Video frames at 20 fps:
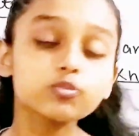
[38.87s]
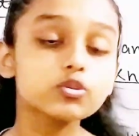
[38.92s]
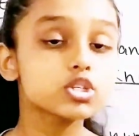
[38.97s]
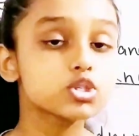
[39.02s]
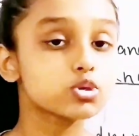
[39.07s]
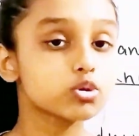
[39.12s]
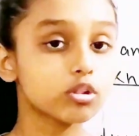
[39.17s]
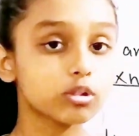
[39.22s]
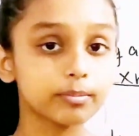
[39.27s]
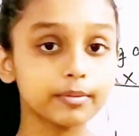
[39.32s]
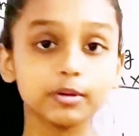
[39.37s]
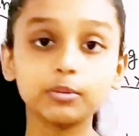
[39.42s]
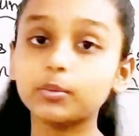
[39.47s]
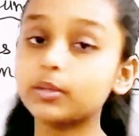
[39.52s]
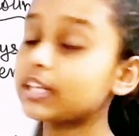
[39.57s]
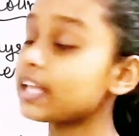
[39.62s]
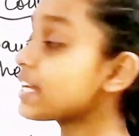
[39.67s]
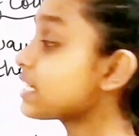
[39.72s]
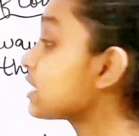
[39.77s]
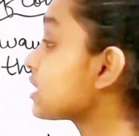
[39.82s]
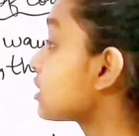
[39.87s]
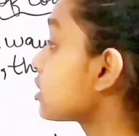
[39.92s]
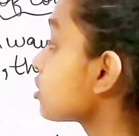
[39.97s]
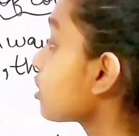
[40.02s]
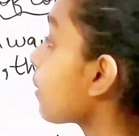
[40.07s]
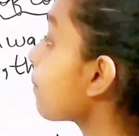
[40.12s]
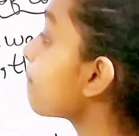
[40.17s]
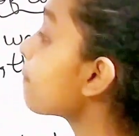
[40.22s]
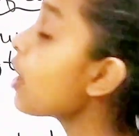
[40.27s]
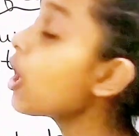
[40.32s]
which will be related to
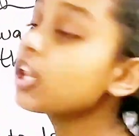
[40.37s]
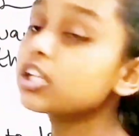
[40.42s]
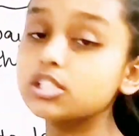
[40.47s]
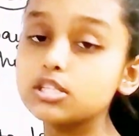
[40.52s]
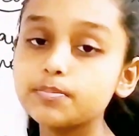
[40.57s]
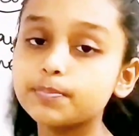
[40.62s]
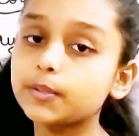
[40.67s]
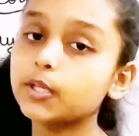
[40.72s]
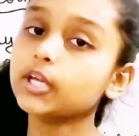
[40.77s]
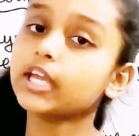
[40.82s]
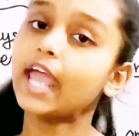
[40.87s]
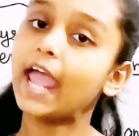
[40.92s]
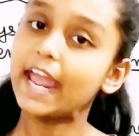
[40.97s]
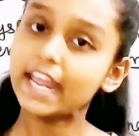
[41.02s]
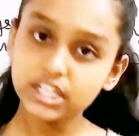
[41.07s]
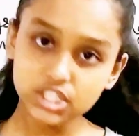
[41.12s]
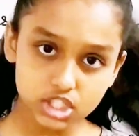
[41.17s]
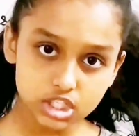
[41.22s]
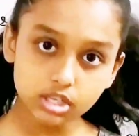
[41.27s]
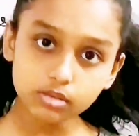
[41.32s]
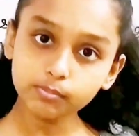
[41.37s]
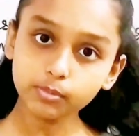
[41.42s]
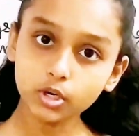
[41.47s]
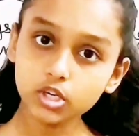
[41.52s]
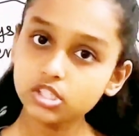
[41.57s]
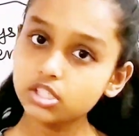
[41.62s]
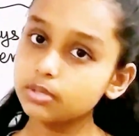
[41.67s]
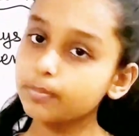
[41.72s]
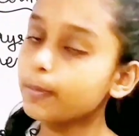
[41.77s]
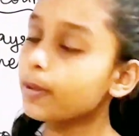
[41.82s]
the multiplication
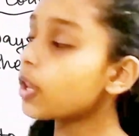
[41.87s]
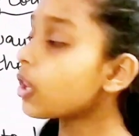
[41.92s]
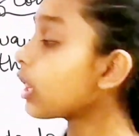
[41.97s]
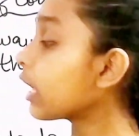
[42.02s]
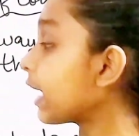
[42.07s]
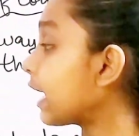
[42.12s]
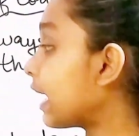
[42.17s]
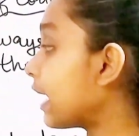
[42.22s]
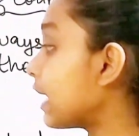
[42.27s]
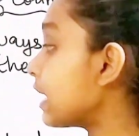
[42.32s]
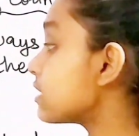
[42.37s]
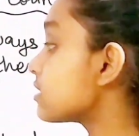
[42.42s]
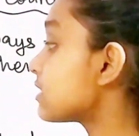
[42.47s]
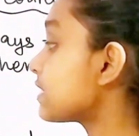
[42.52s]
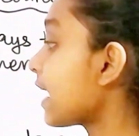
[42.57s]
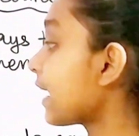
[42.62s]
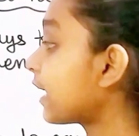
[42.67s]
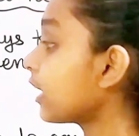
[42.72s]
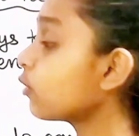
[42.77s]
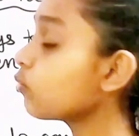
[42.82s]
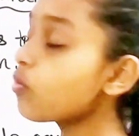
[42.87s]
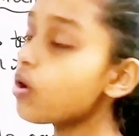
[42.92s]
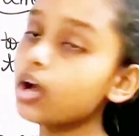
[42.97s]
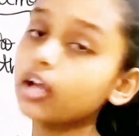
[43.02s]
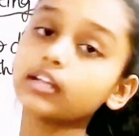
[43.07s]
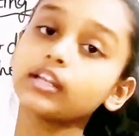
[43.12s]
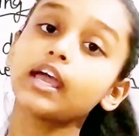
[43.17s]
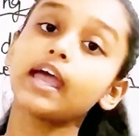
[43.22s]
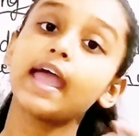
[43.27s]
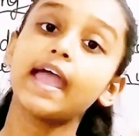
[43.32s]
principle, and second
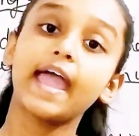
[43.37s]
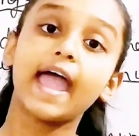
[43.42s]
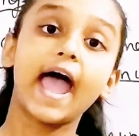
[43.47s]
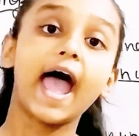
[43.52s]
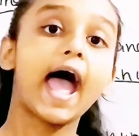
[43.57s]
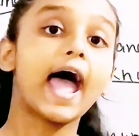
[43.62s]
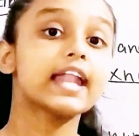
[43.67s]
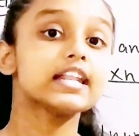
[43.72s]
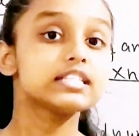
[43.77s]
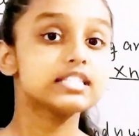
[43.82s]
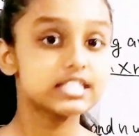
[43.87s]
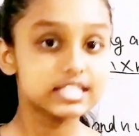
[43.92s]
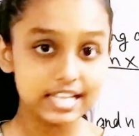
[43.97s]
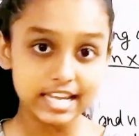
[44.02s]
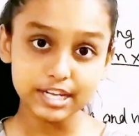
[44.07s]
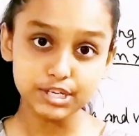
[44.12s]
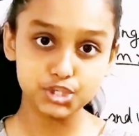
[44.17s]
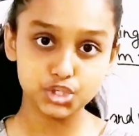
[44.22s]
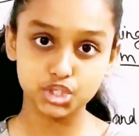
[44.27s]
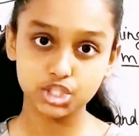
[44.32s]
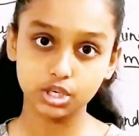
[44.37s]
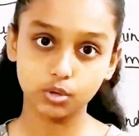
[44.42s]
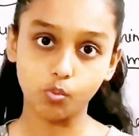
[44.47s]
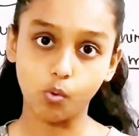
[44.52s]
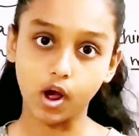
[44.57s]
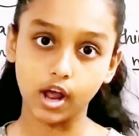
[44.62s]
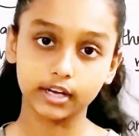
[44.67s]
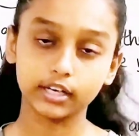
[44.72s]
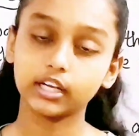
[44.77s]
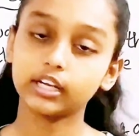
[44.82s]
one, addition
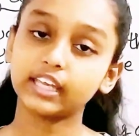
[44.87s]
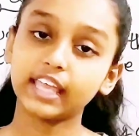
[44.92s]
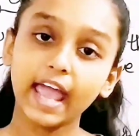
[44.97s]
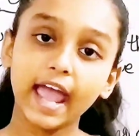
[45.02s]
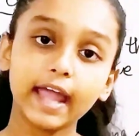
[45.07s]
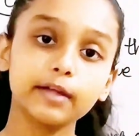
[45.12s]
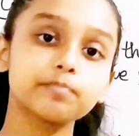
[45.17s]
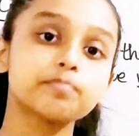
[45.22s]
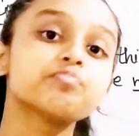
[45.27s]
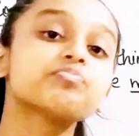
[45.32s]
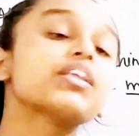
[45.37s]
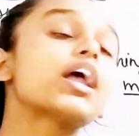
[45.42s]
one. Okay.